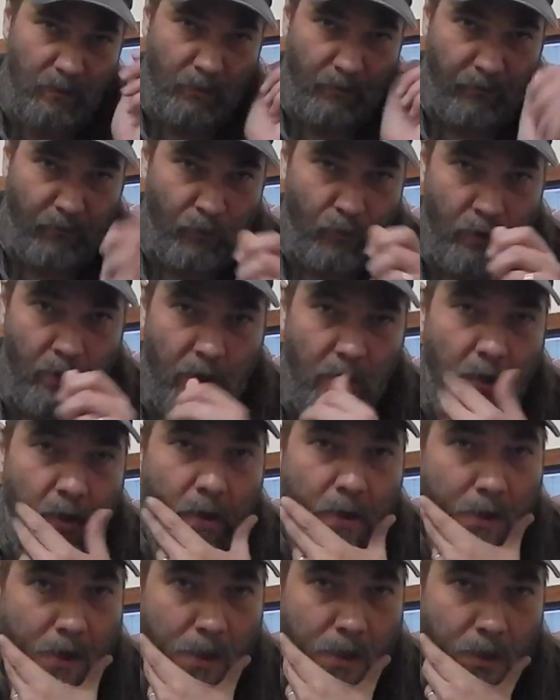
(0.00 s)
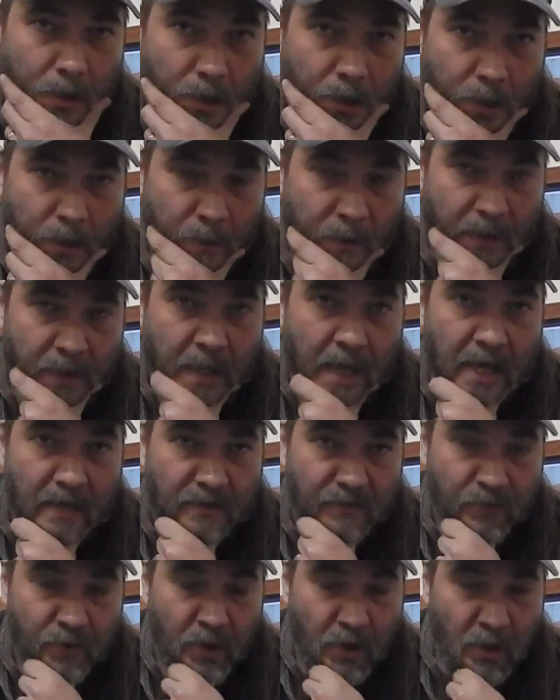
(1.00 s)
before, my
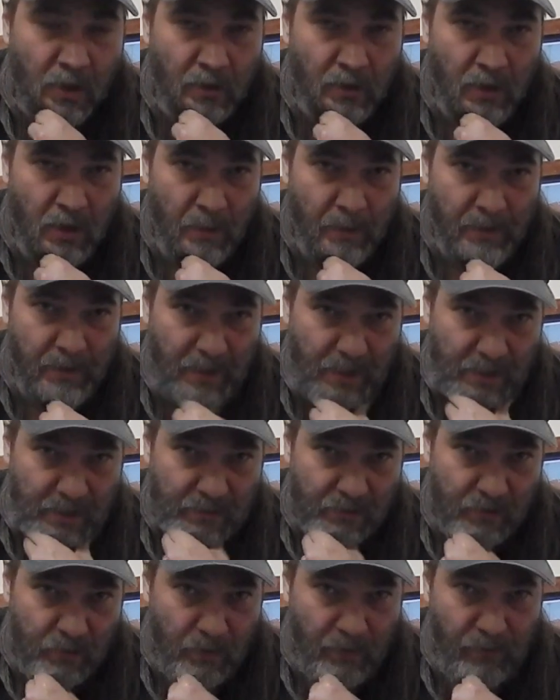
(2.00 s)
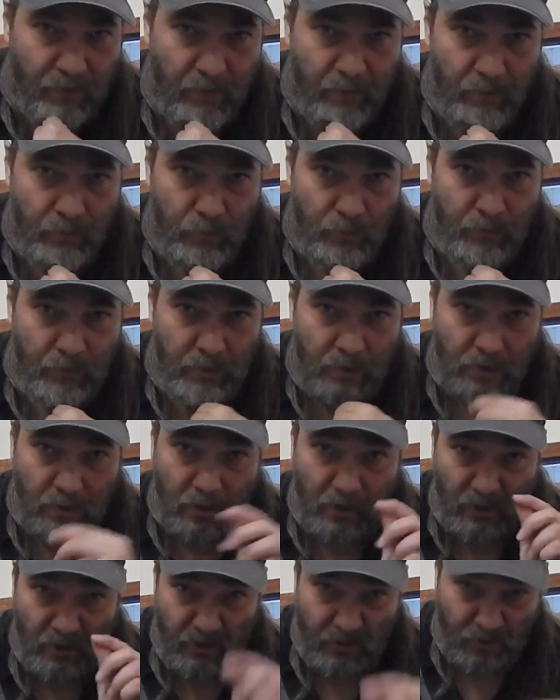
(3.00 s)
last vlog, Amadeus, was my favorite movie.
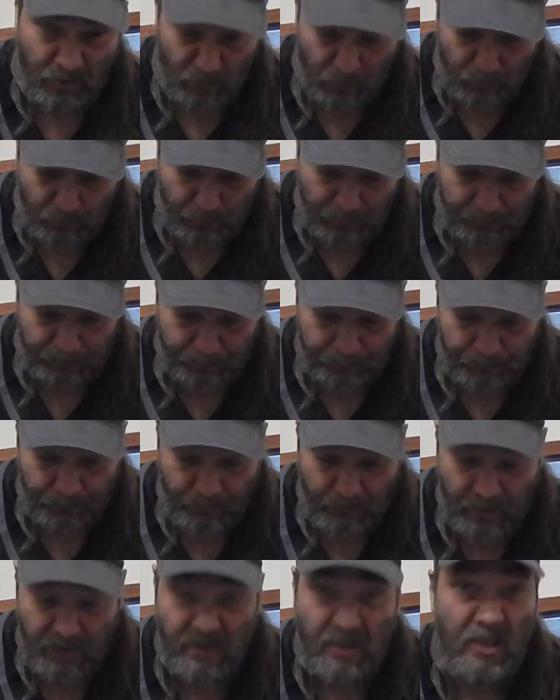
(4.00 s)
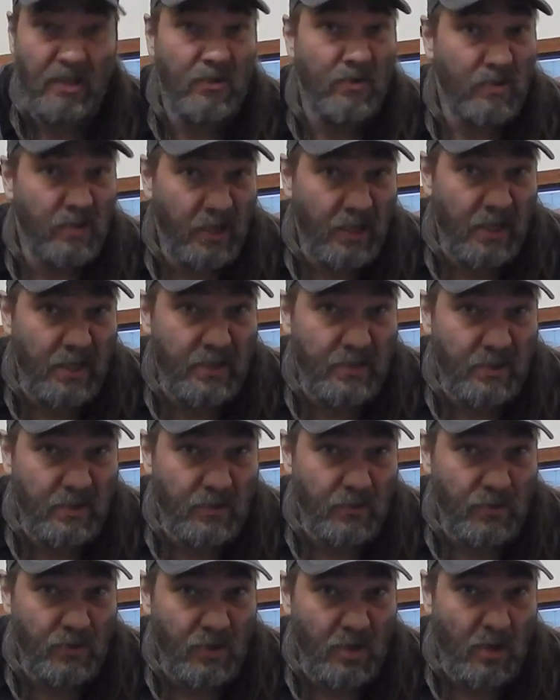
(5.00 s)
Another good one, Dangerous Liaisons
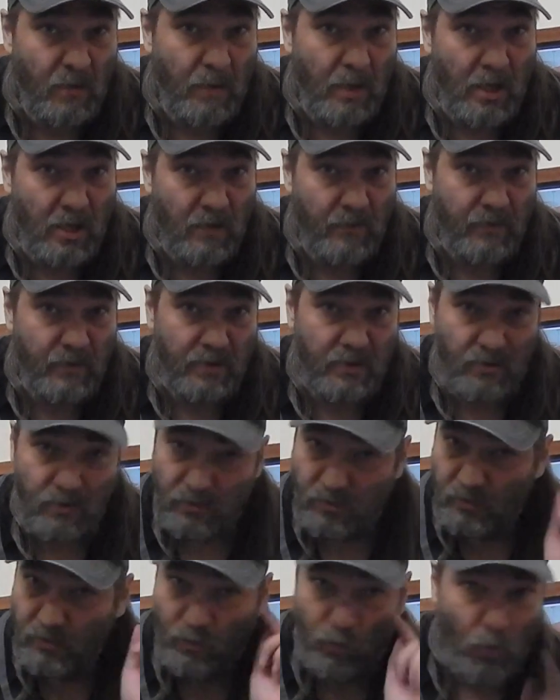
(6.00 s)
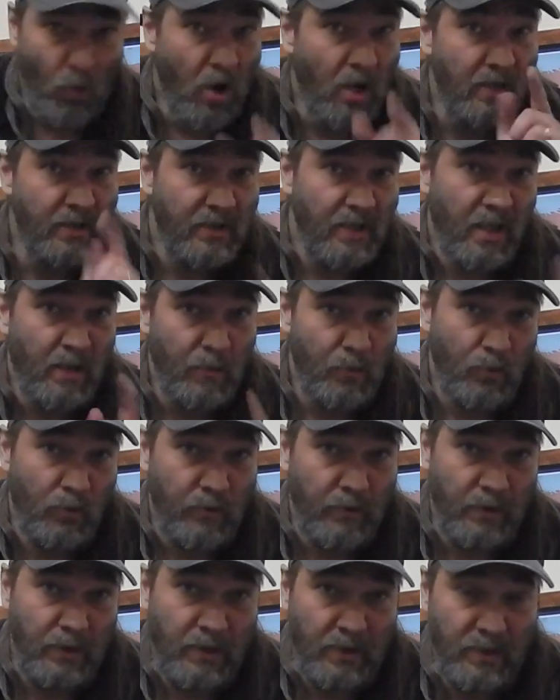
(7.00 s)
with John Malkovich. Dudes, watch that
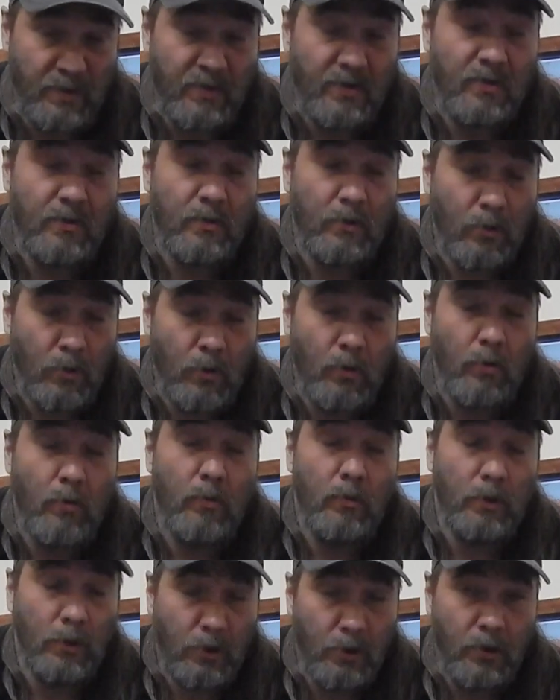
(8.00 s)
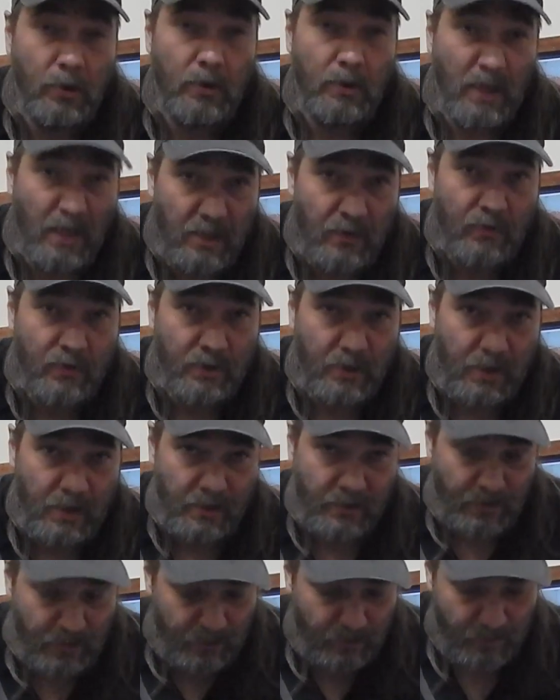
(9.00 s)
movie. It is so good. Dangerous
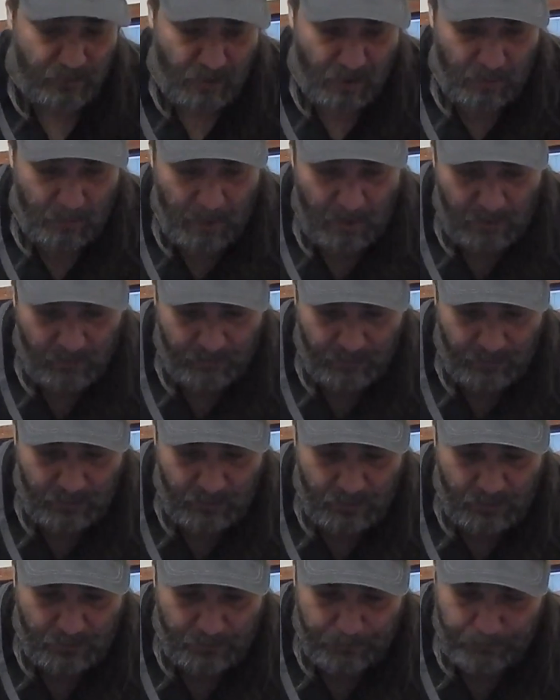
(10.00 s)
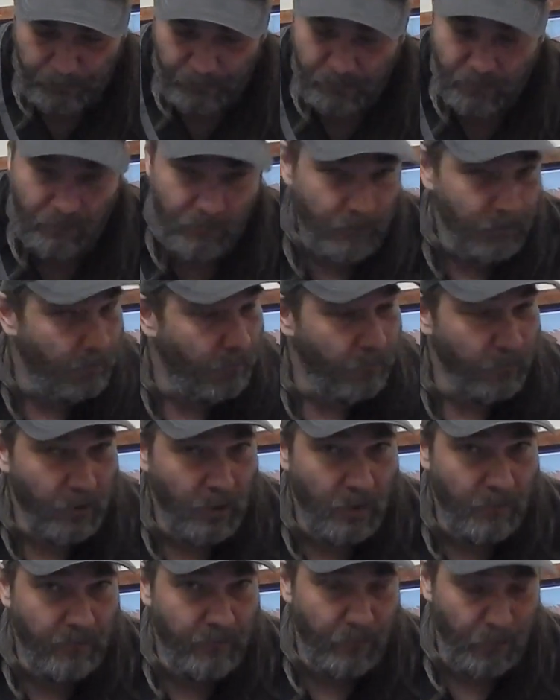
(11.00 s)
Liaisons, John Malkovich,
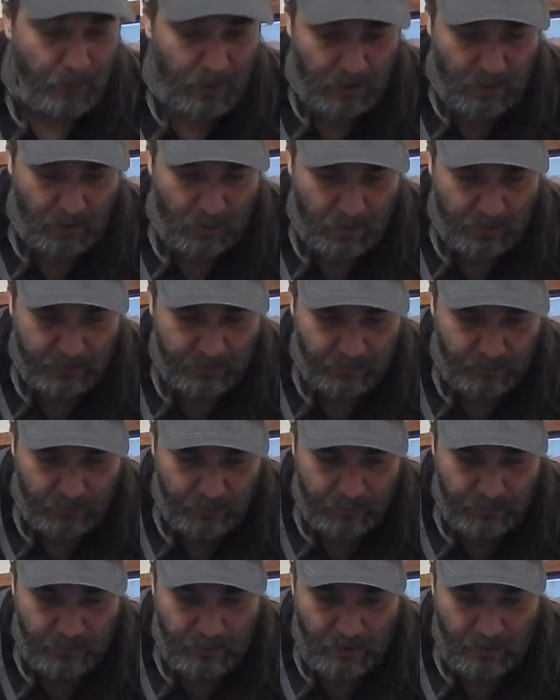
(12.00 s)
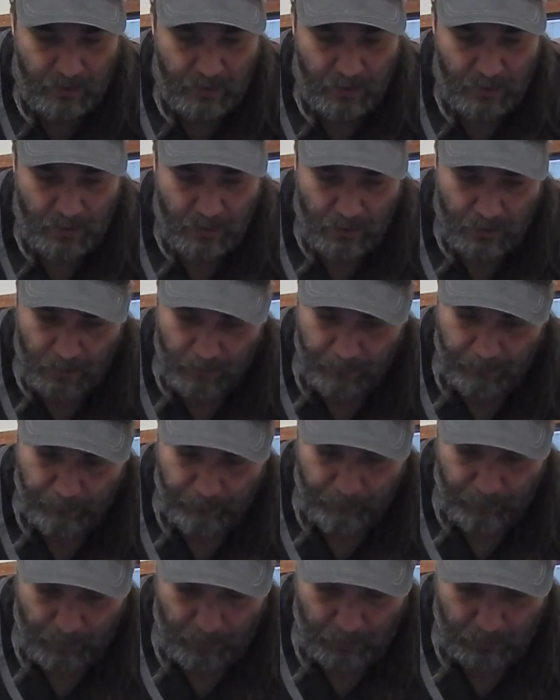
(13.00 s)
up for many Oscars.
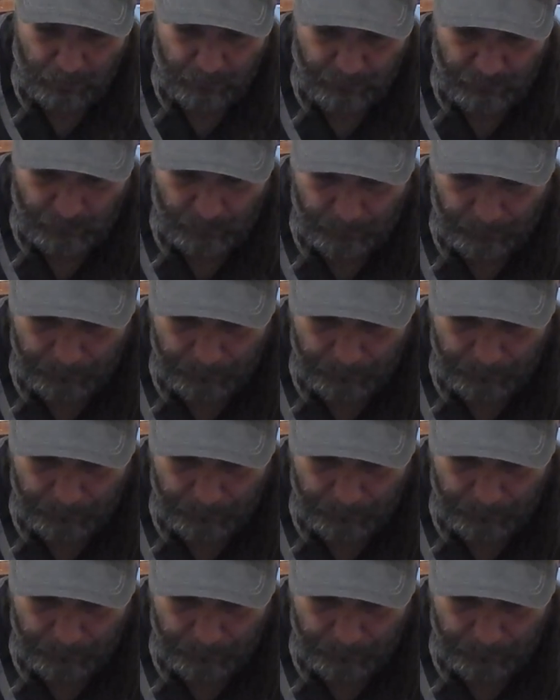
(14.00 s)
Very good film.